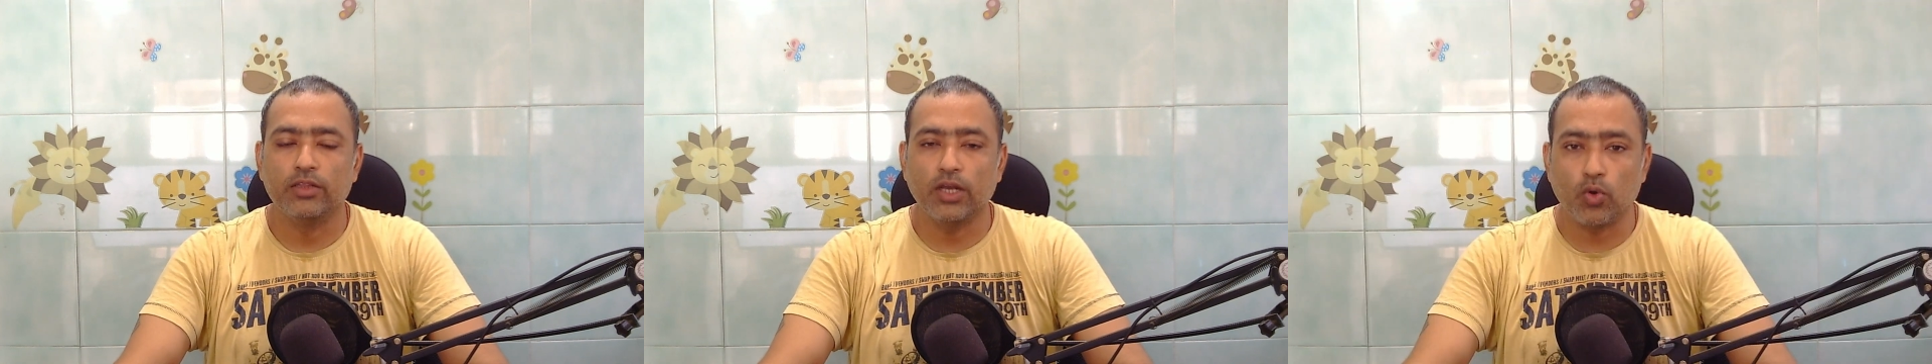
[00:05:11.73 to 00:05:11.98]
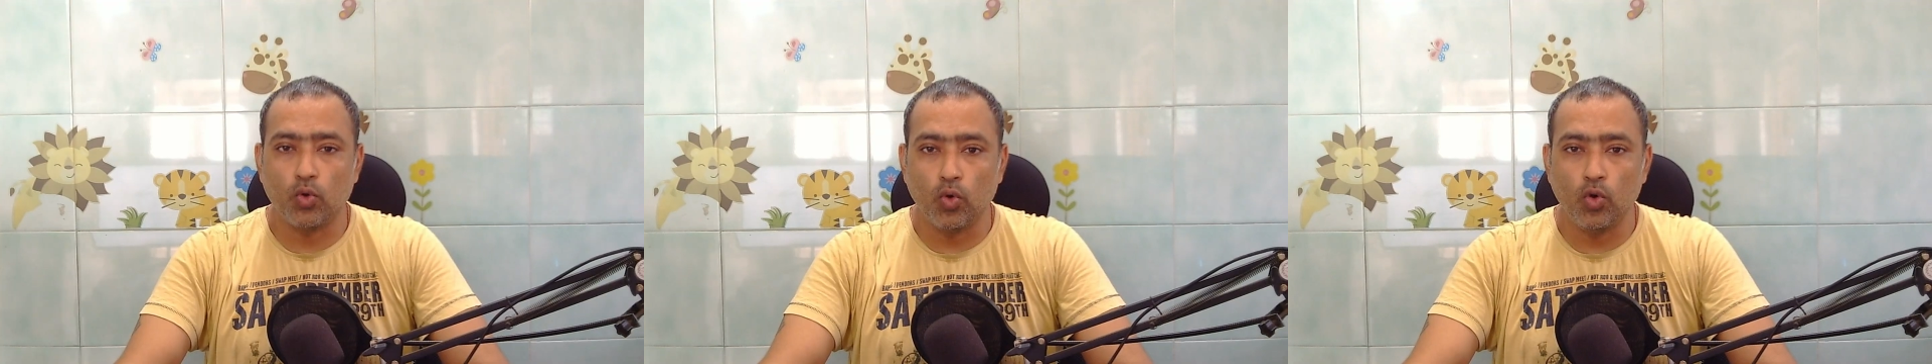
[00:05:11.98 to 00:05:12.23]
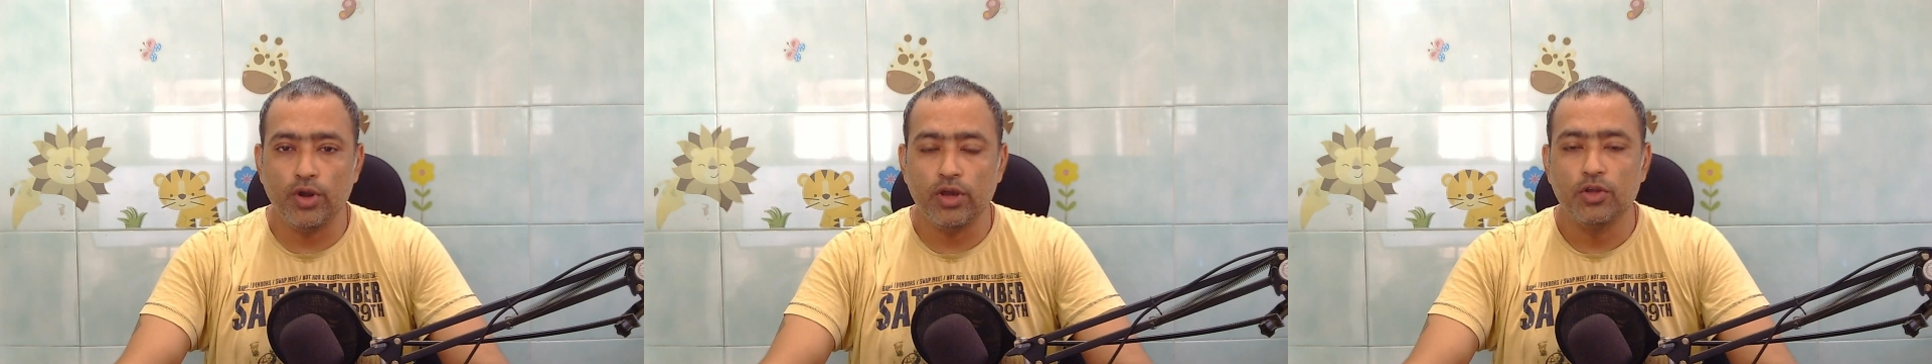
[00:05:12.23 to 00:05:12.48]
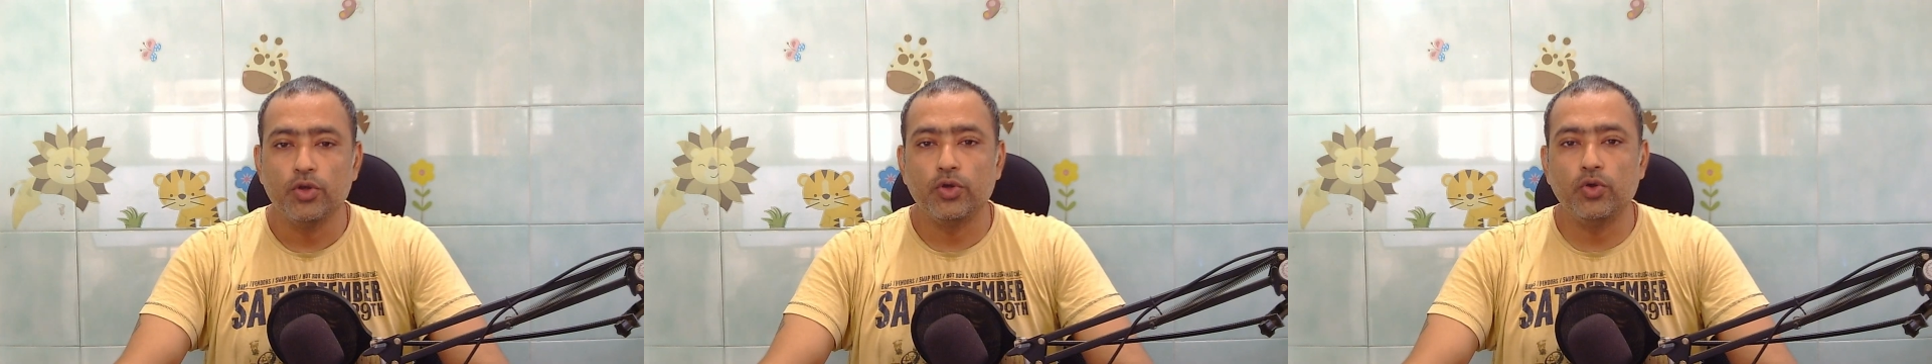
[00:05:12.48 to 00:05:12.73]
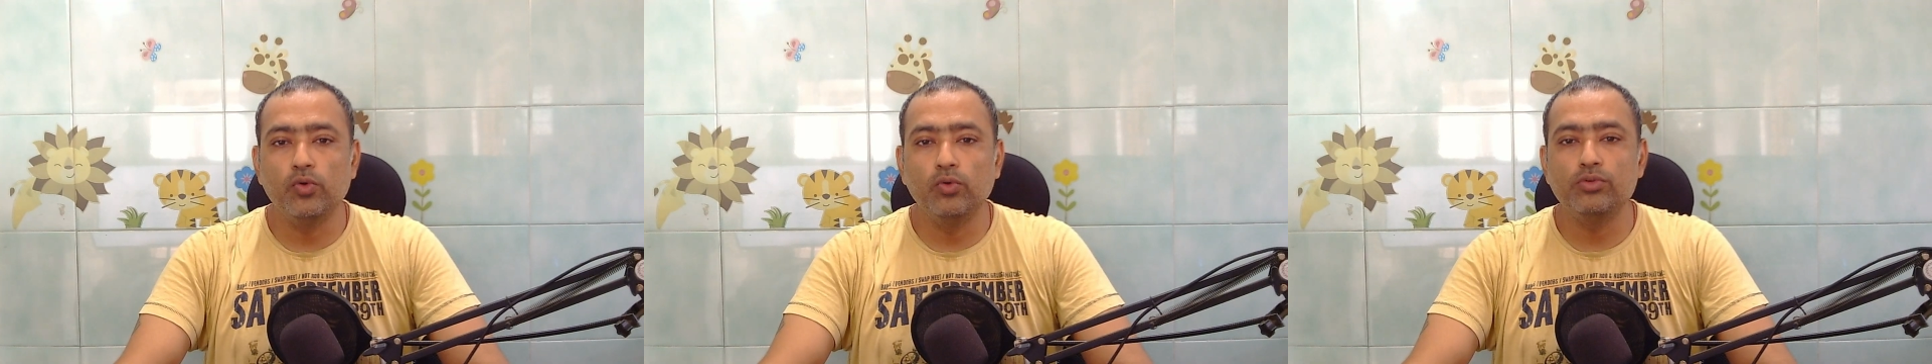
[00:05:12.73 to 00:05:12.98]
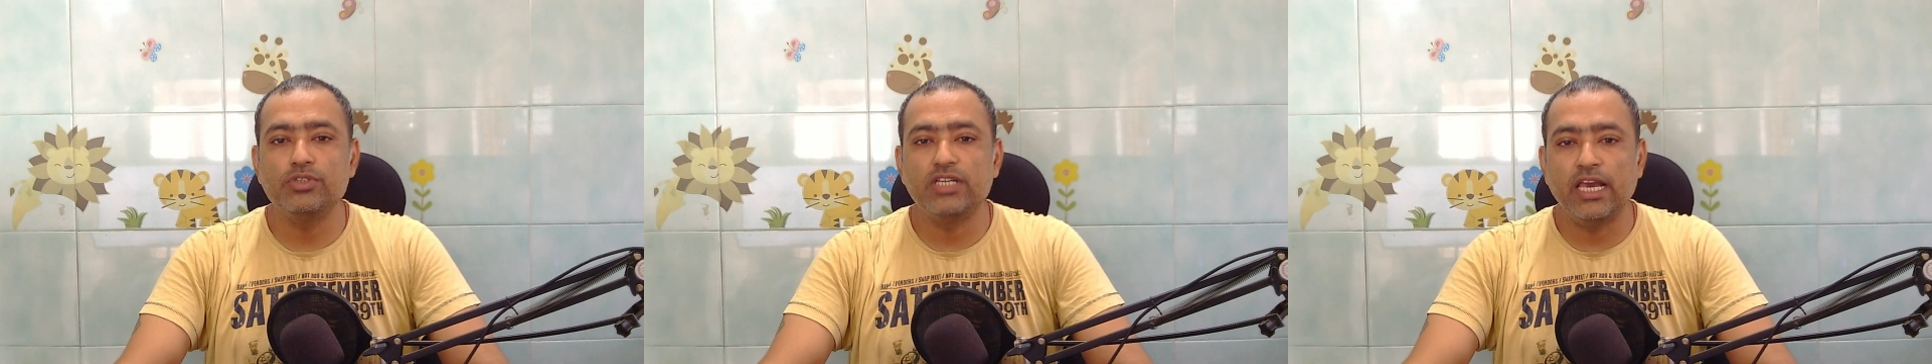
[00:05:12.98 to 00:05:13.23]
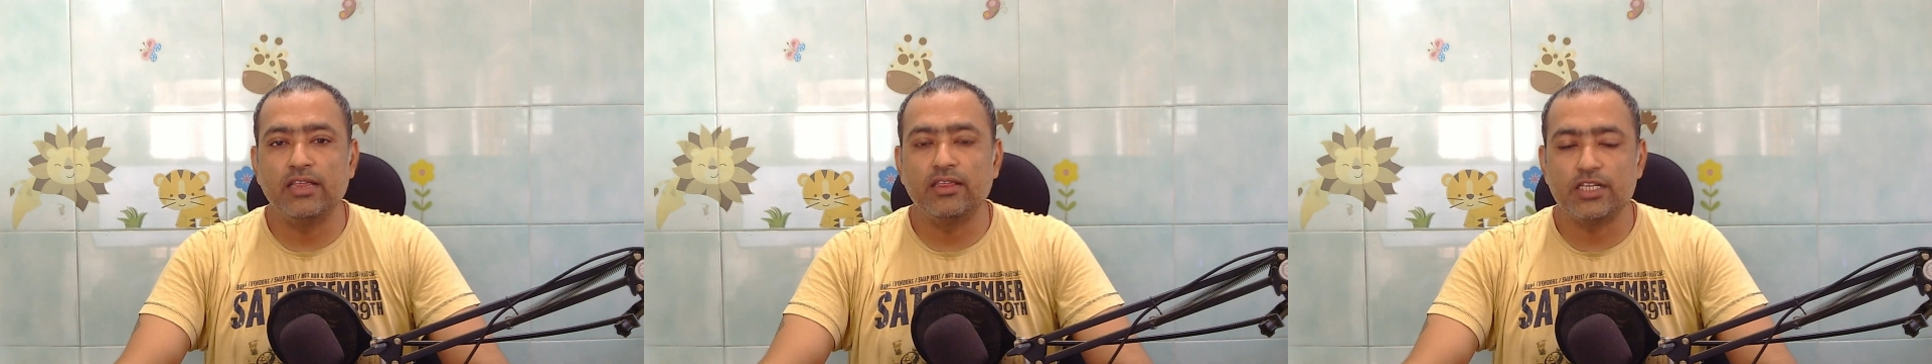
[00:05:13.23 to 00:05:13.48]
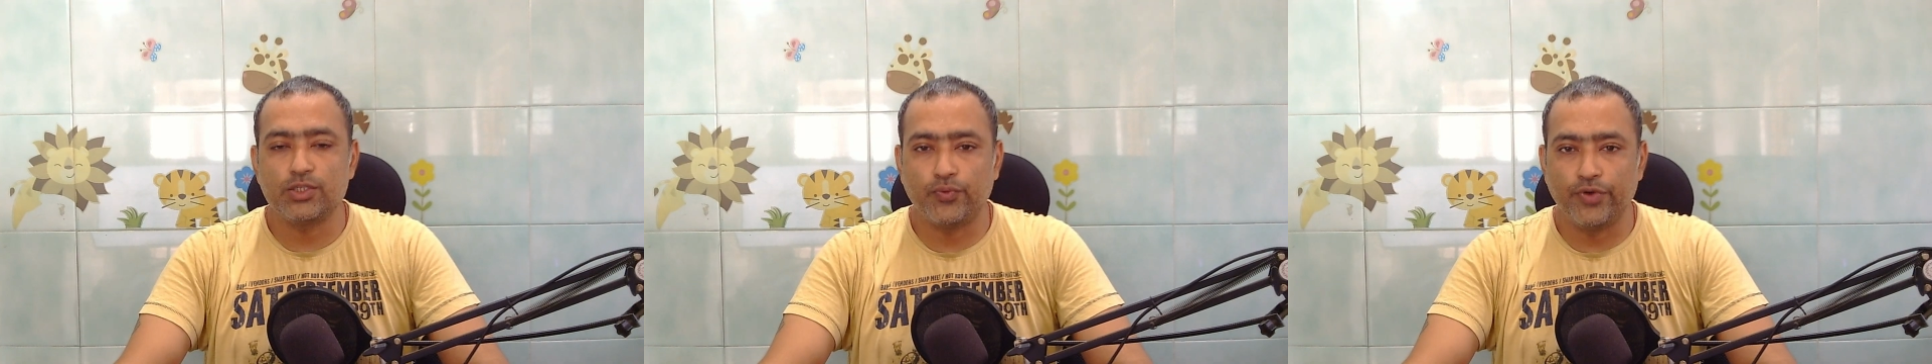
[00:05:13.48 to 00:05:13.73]
The code used
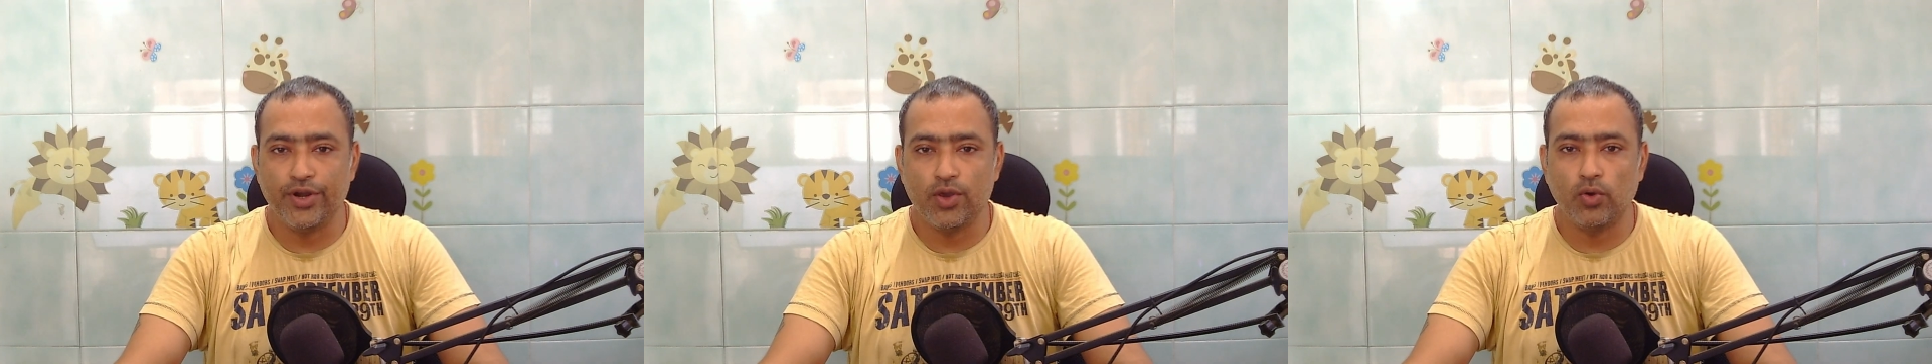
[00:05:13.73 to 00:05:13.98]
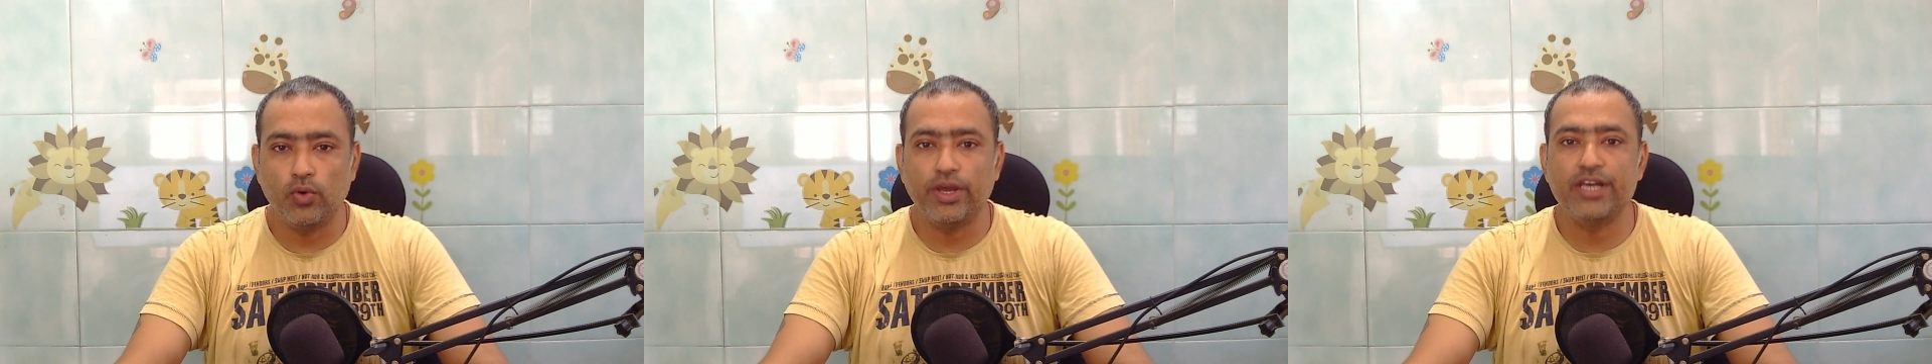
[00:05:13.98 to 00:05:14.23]
in this video